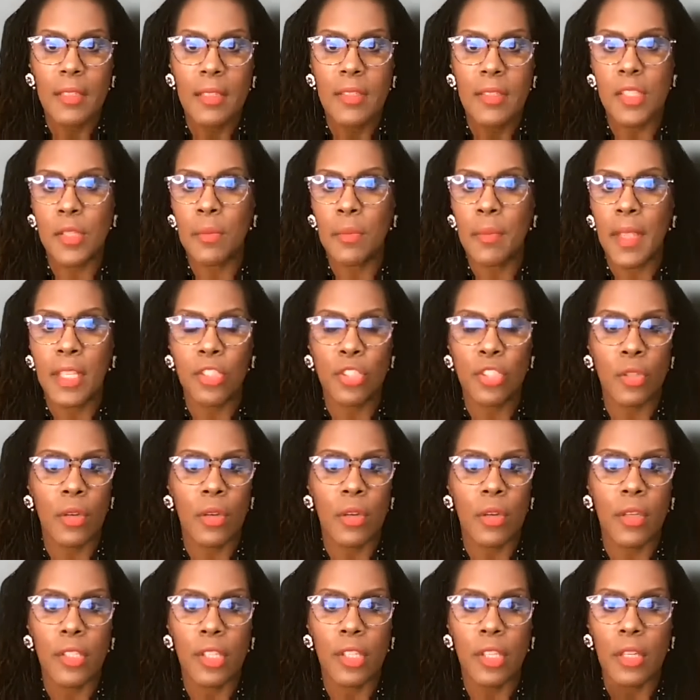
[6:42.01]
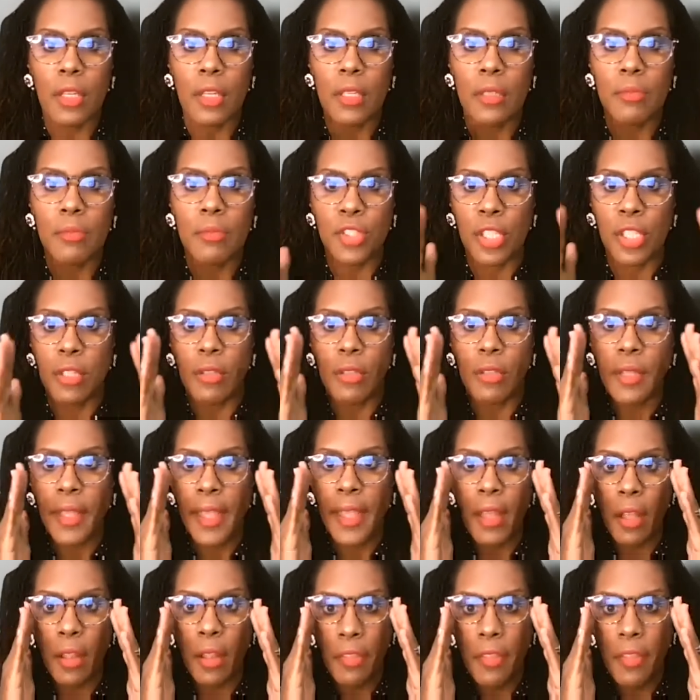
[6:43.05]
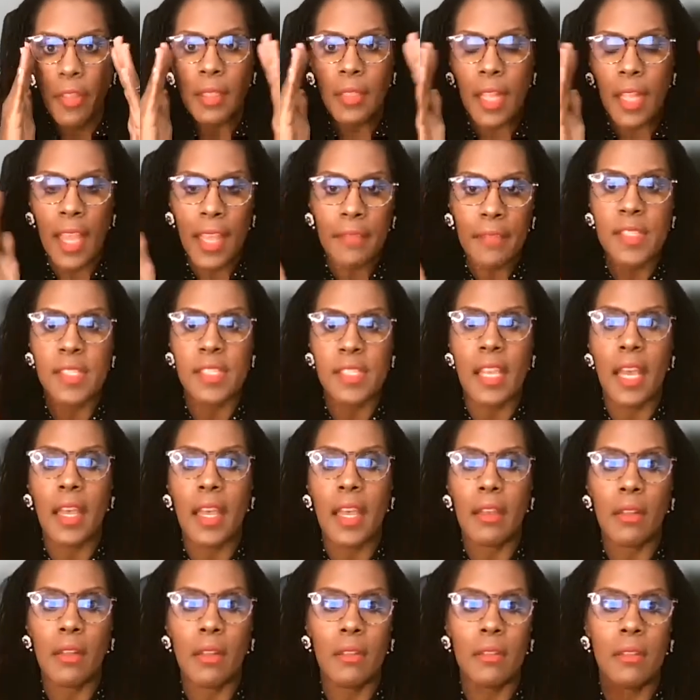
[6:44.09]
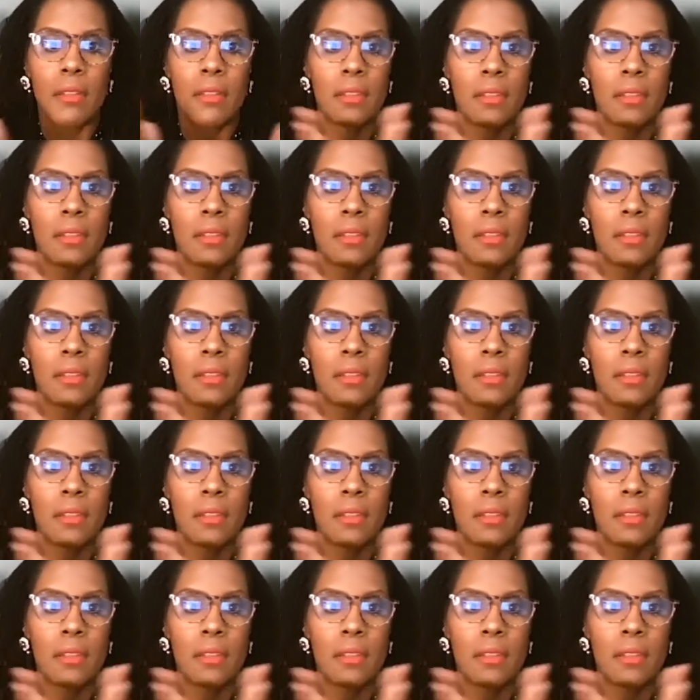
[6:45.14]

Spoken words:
to make sure your general health and lifestyle